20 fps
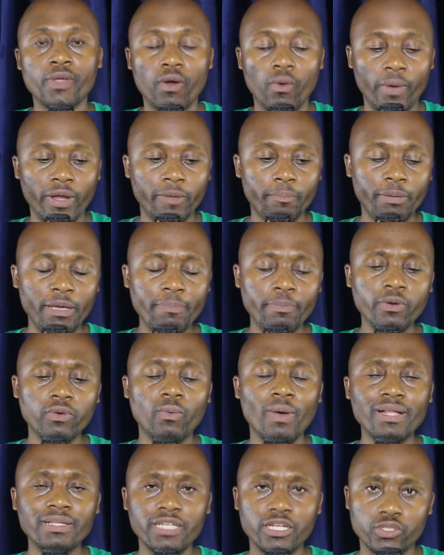when people
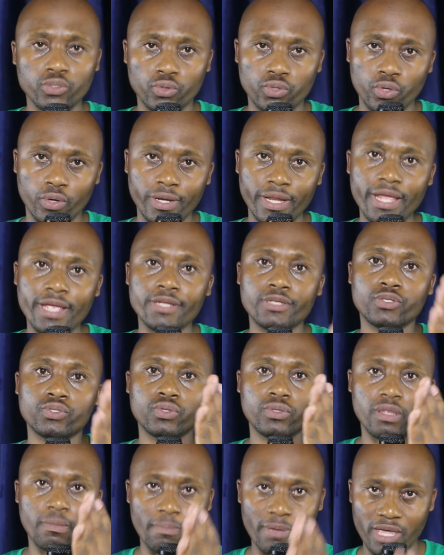wanted to donate
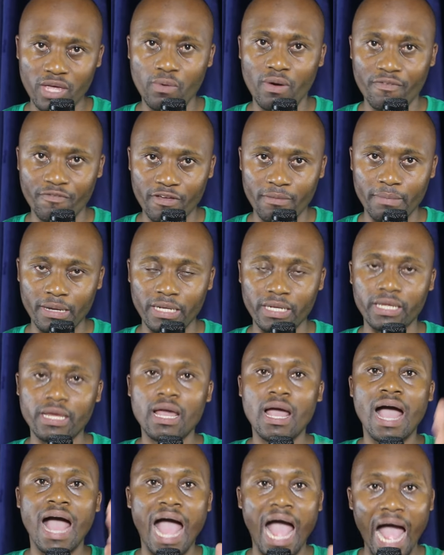to the Meiwa family,
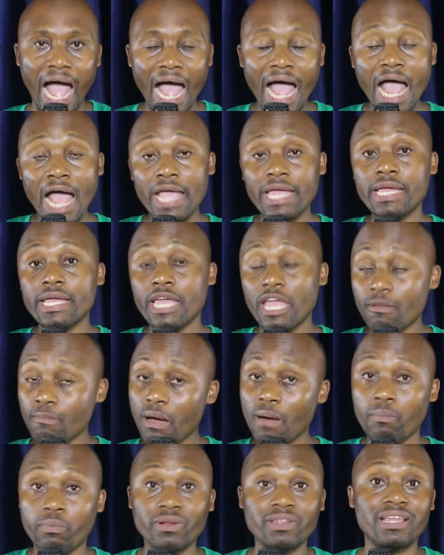I came
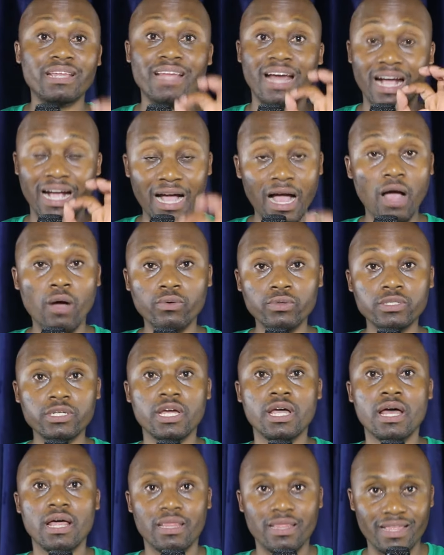up with an account
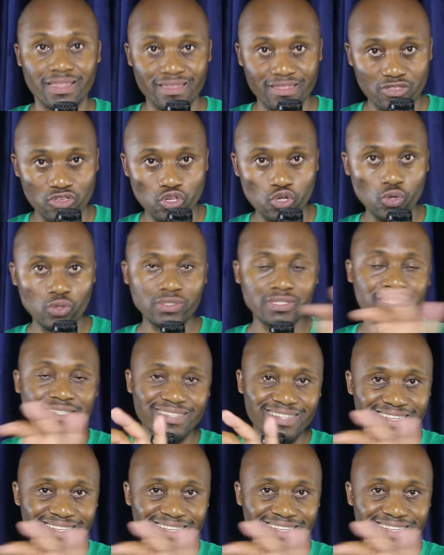that used